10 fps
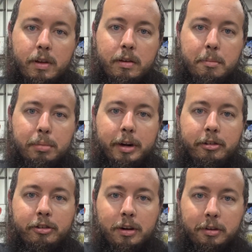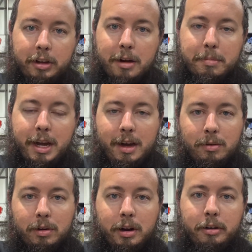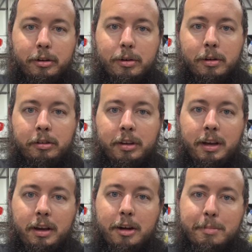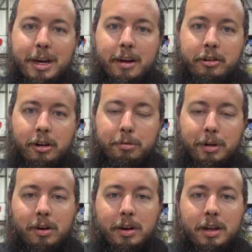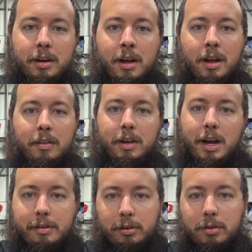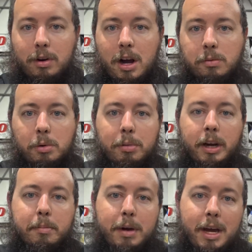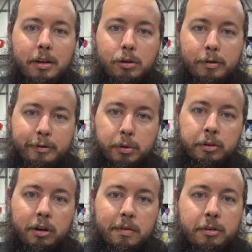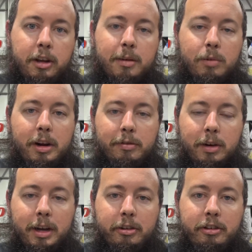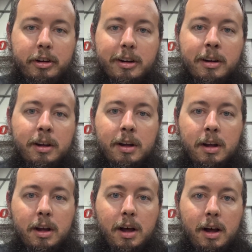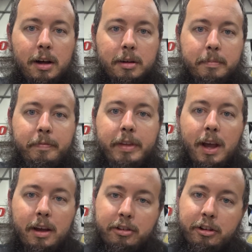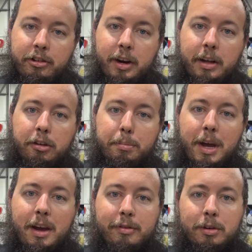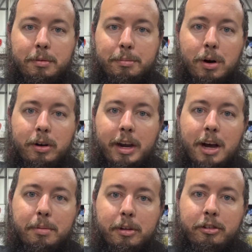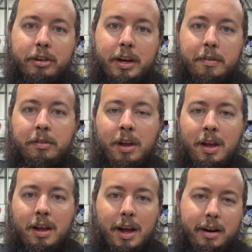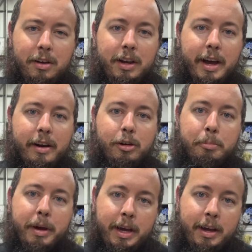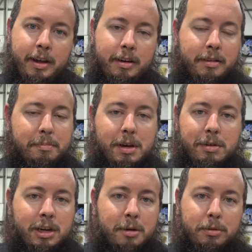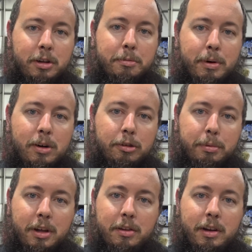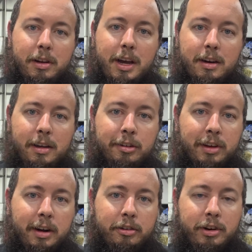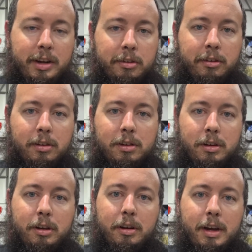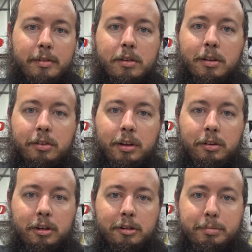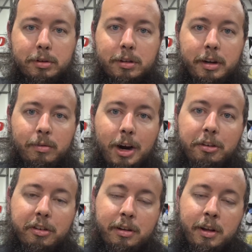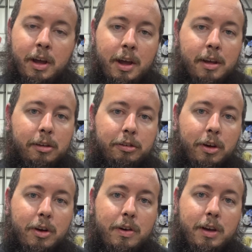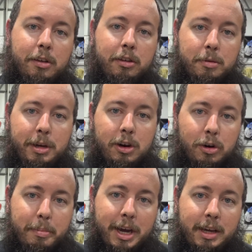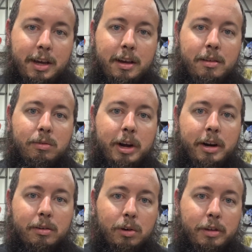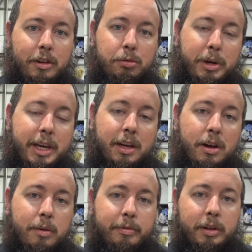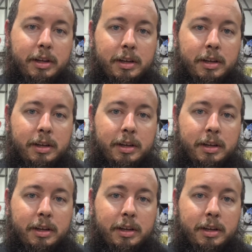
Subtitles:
Brent's truck is out back. We're going to do a second gear band adjustment on it. Then after the rock, we'll bring it back, do a full service, get him ready for next year. AJ's Trans is back from the broken output shaft. I know he got a new band, maybe a couple other parts, but other than that, the inside of the trans still looked good after this season of pulling and racing. So it's going to be going back in, ready to run this weekend, hopefully.